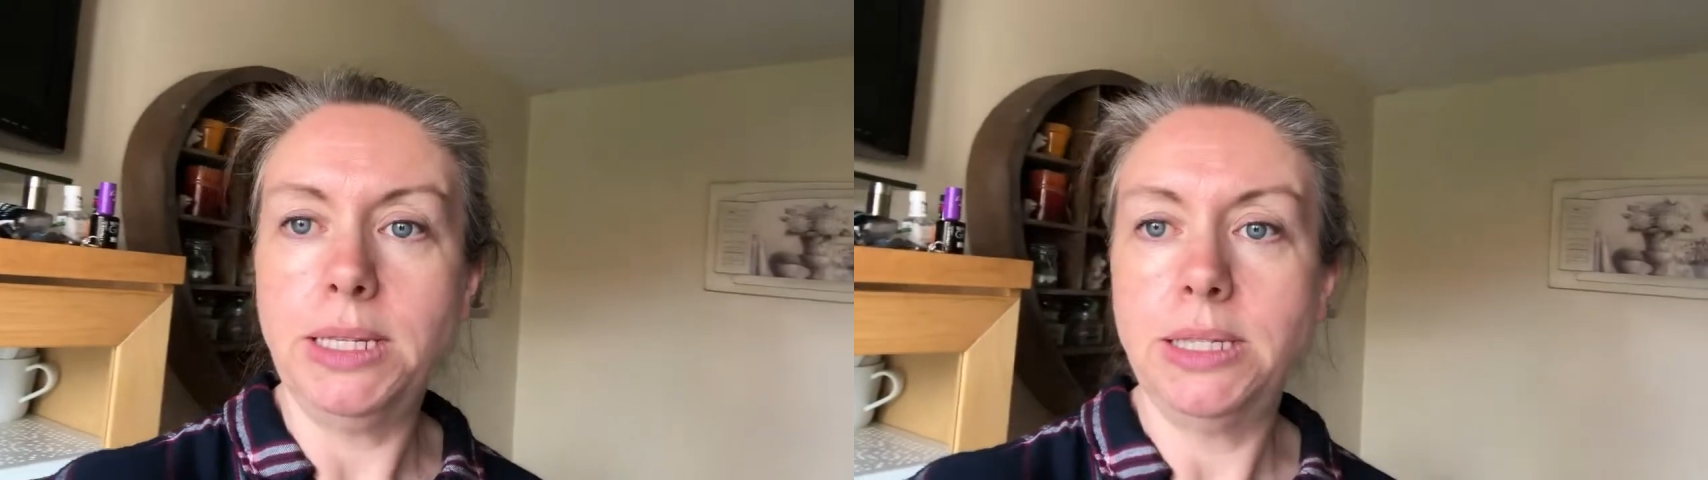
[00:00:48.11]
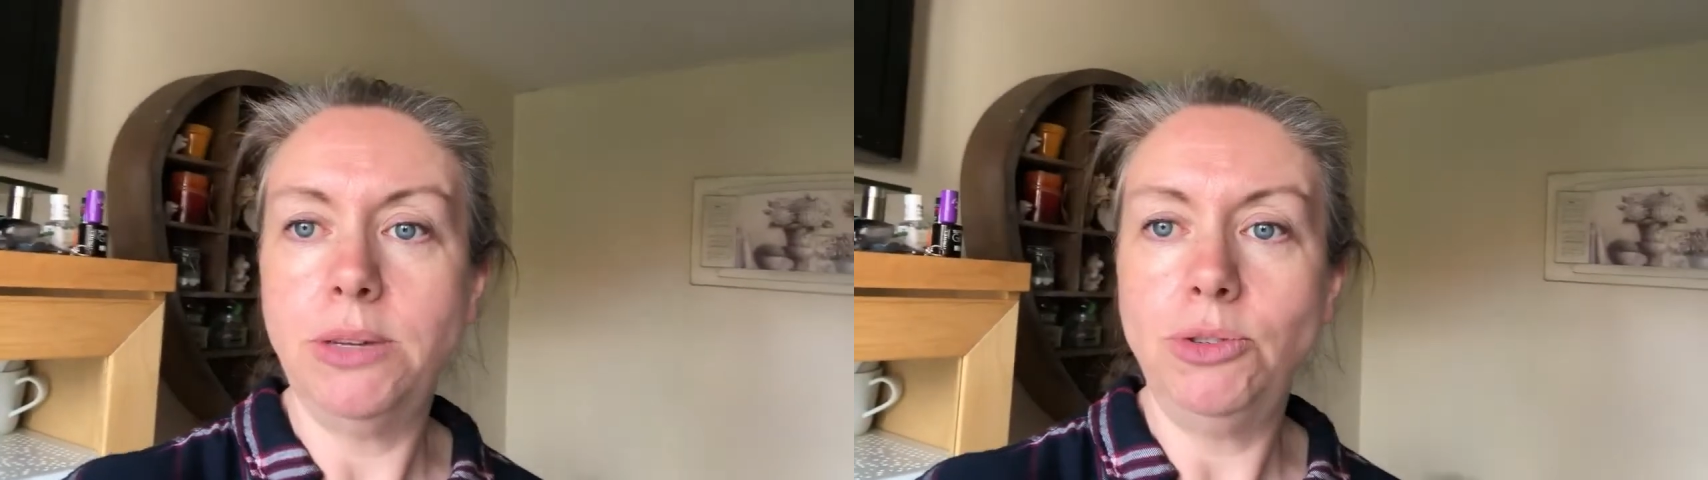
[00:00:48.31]

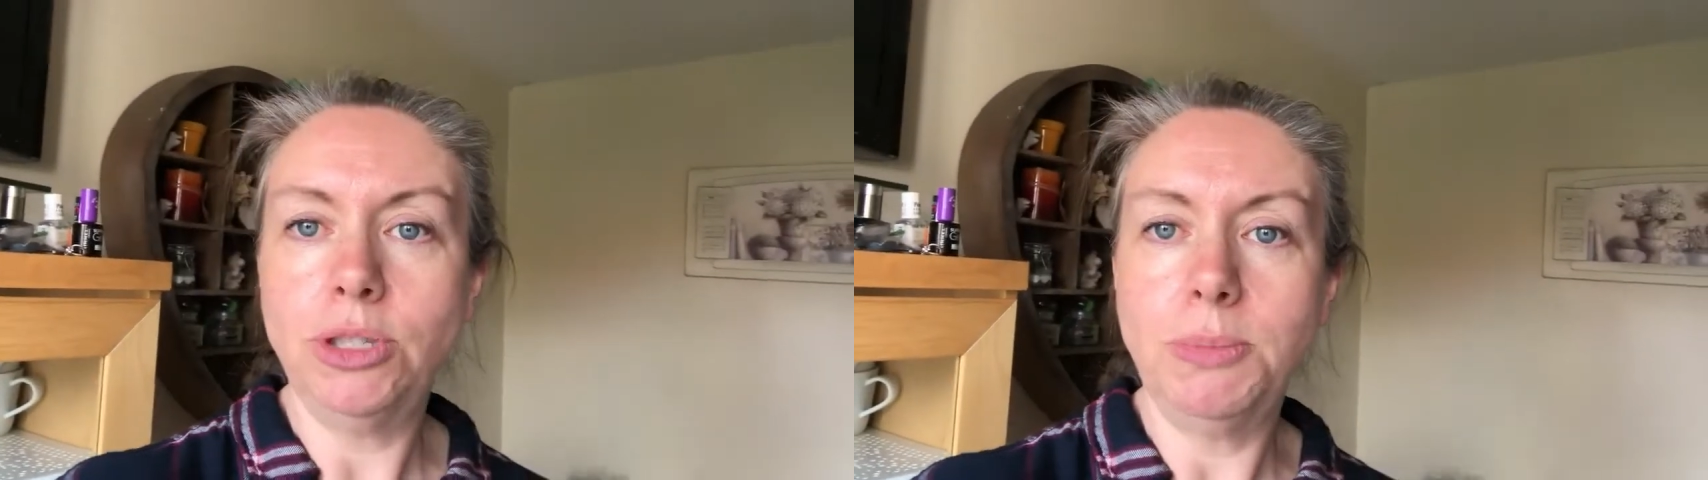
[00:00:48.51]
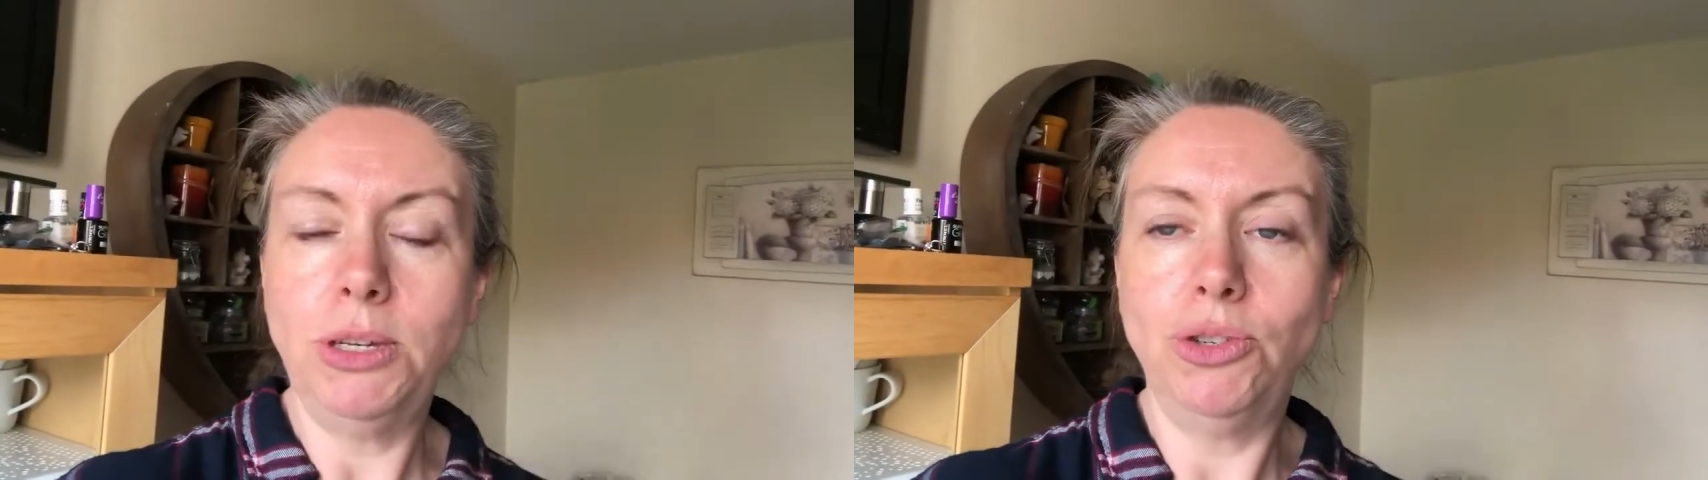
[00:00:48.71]
so
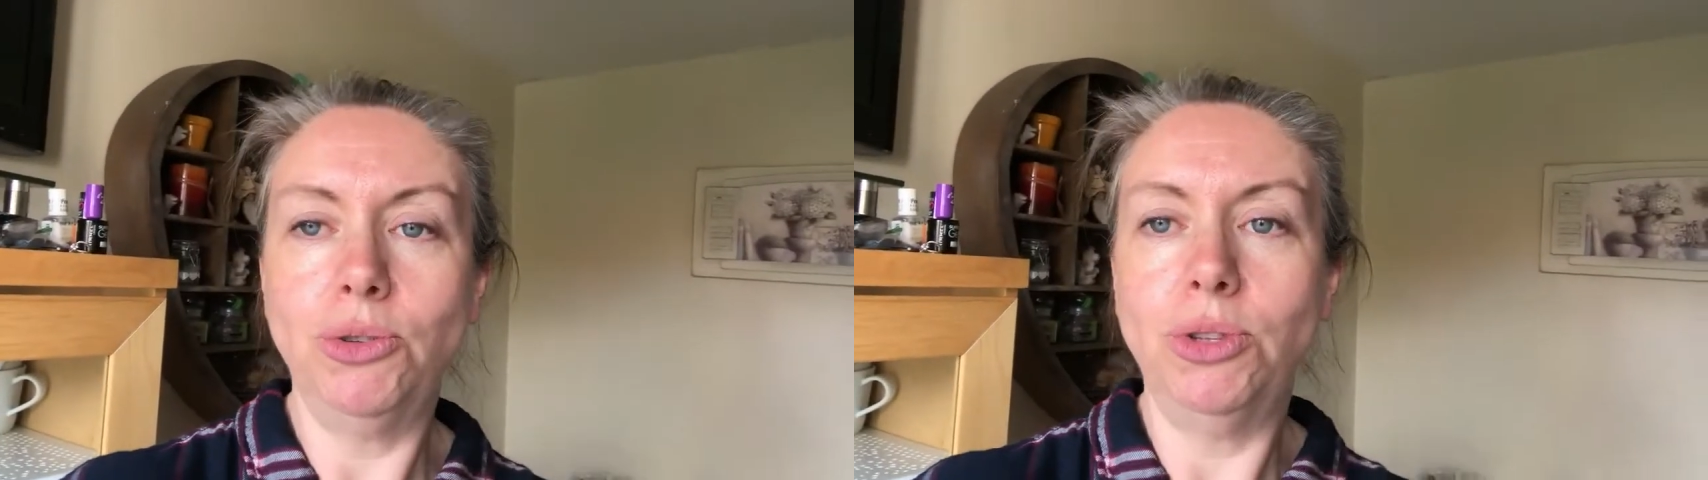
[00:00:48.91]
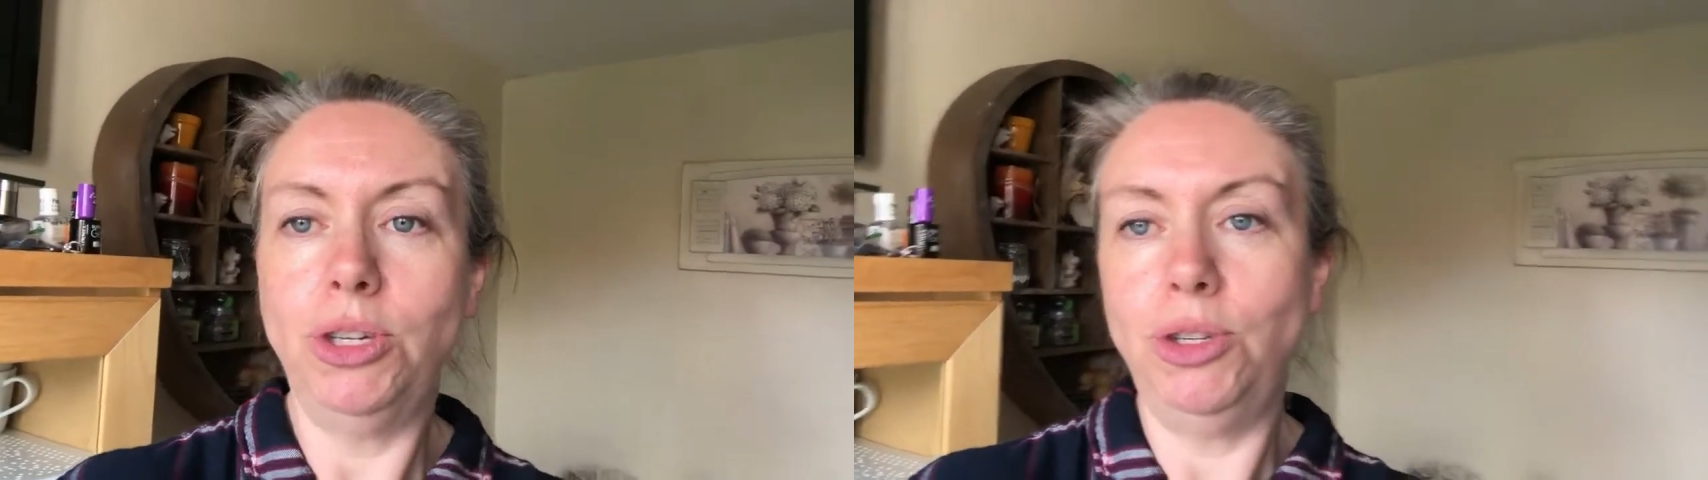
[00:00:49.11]
just make
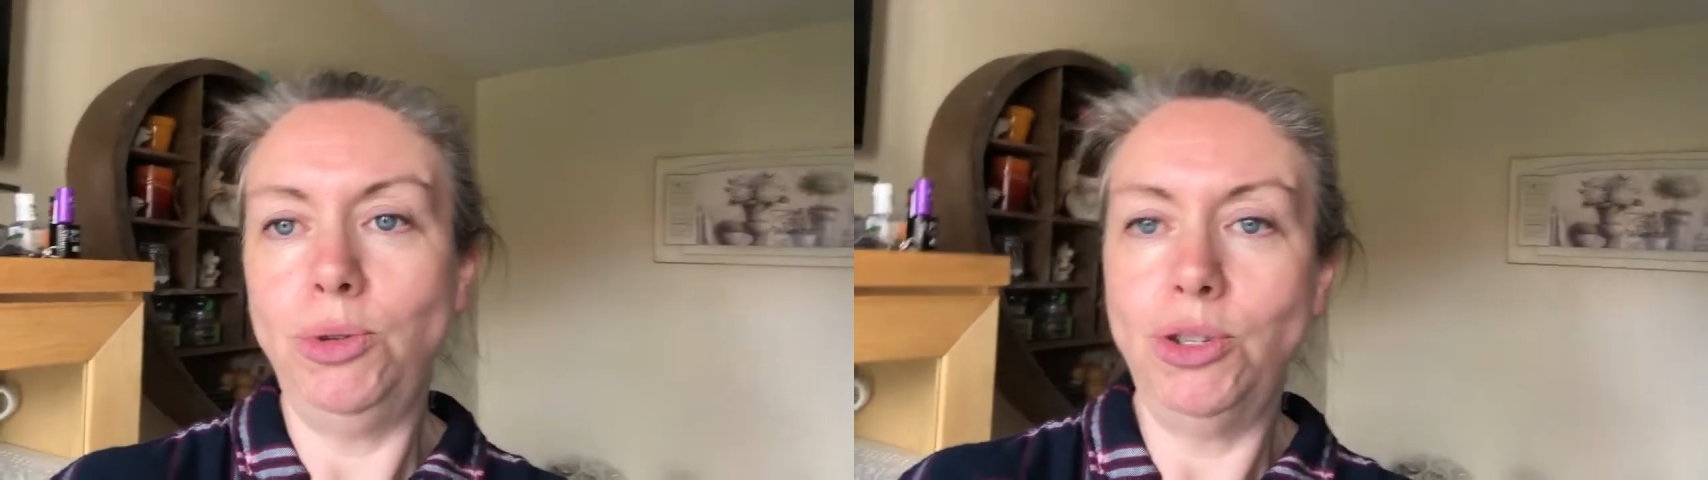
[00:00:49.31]
sure that you do